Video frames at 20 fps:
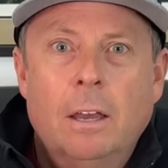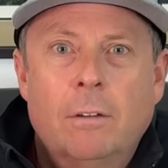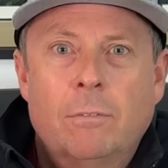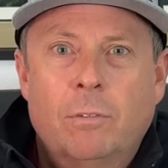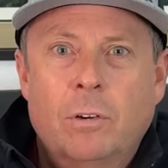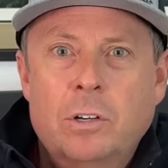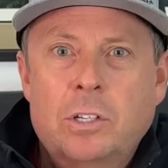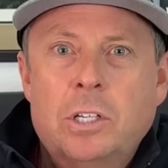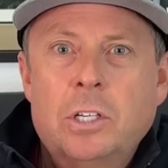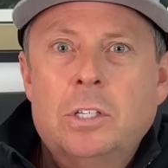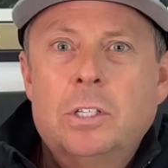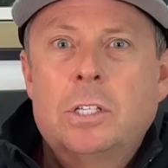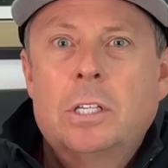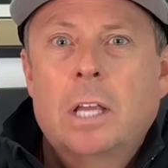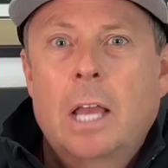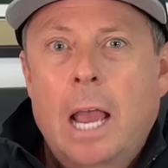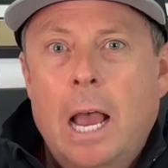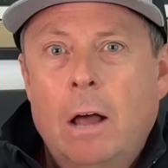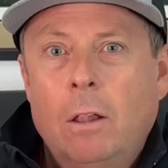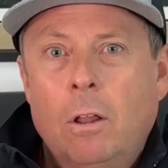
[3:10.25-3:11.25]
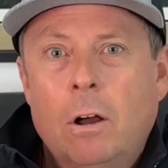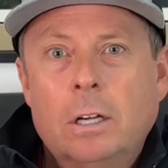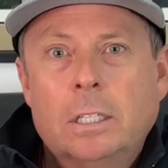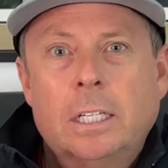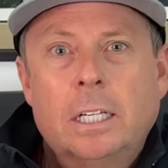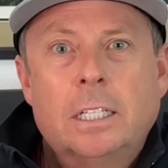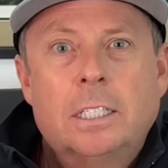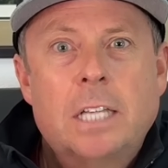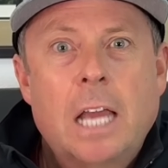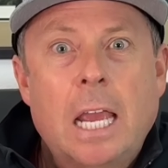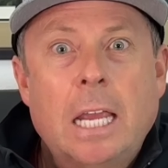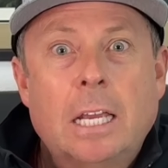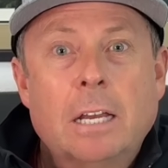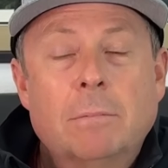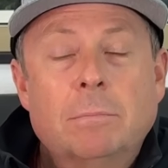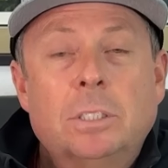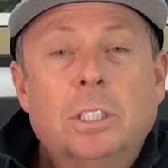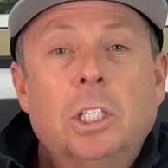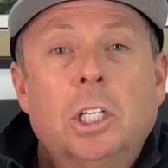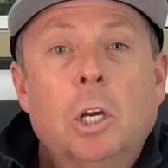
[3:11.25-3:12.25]
versus how long did it take
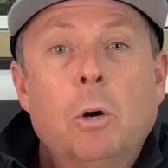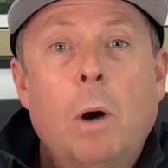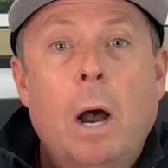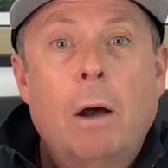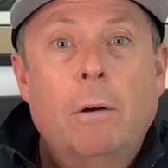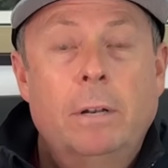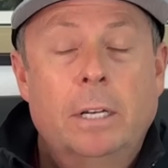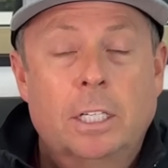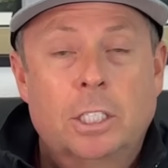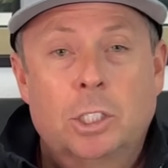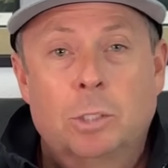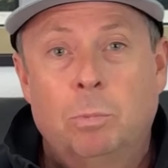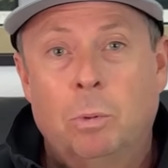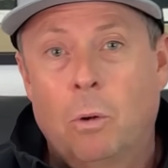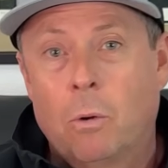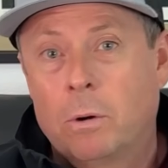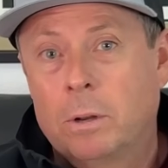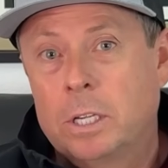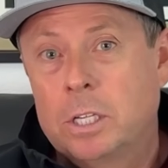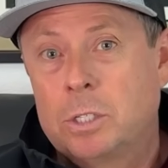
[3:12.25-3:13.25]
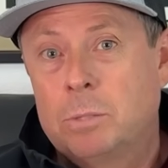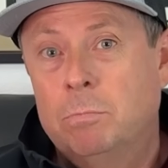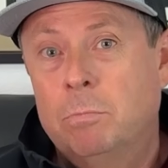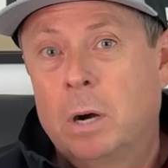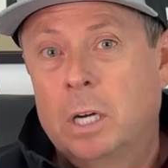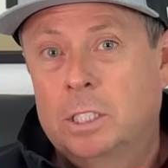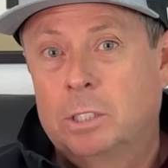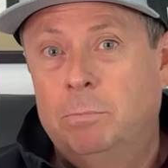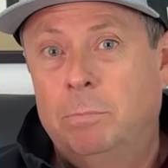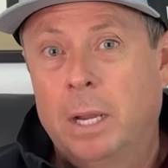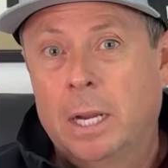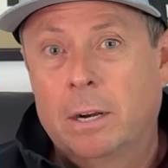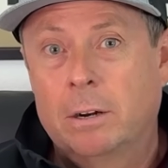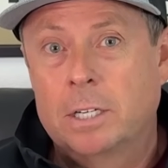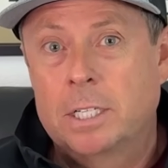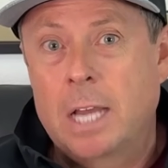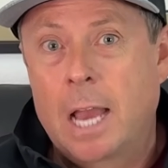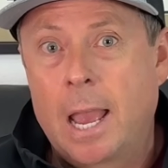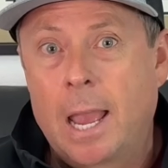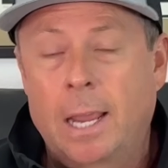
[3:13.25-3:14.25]
them to go out and explore this much bigger
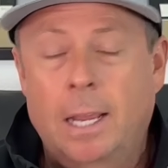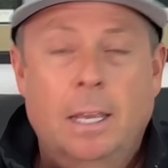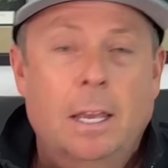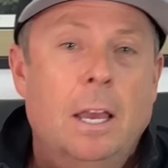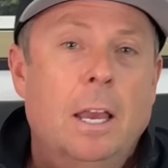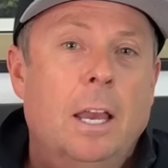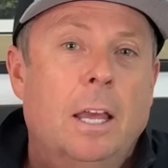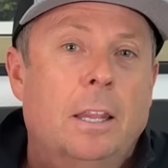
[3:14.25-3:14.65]
tank.